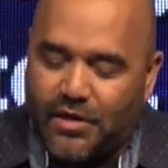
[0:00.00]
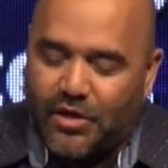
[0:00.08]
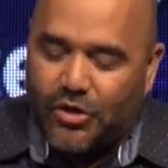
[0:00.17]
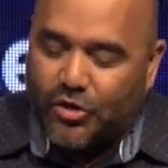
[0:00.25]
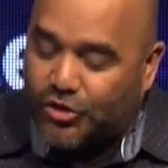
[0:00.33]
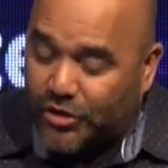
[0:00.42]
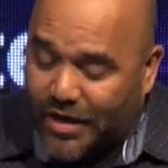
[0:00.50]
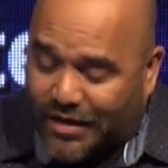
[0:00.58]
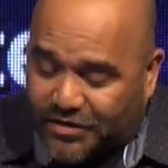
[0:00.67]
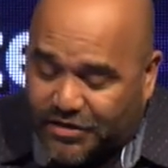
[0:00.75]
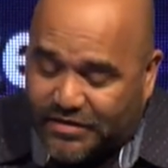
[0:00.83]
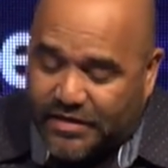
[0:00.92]
you shall not
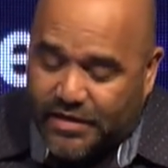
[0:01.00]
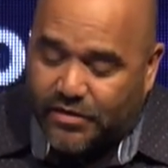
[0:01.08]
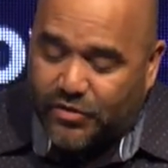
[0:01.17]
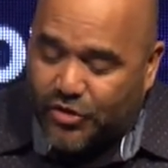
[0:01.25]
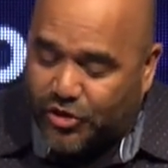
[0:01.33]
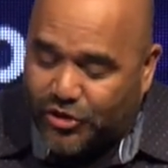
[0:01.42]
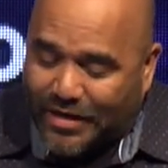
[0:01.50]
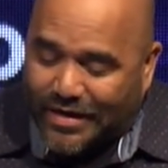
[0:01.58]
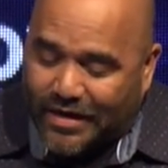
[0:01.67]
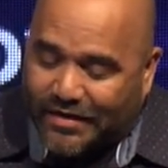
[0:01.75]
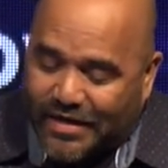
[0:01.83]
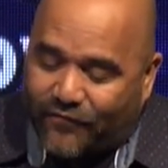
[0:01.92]
steal, you shall
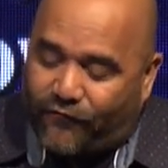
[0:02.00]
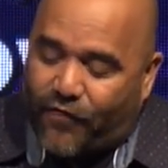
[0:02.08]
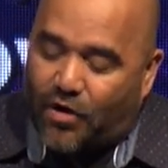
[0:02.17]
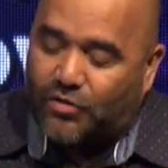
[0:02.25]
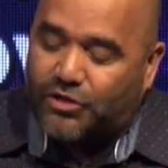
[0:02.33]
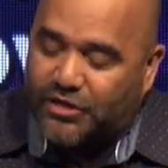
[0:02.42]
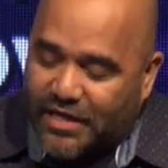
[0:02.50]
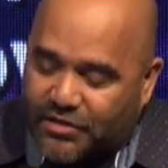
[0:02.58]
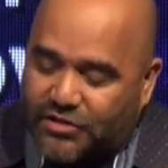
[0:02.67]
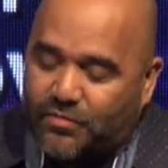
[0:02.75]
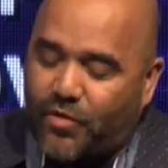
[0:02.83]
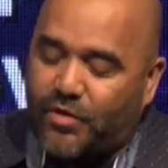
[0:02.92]
not give false
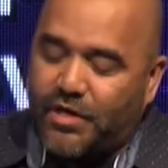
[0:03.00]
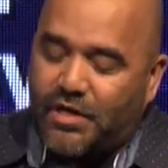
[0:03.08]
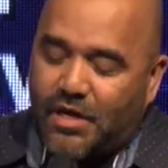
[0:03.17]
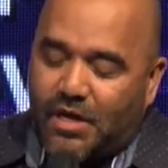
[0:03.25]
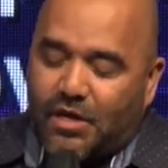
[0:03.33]
testimony,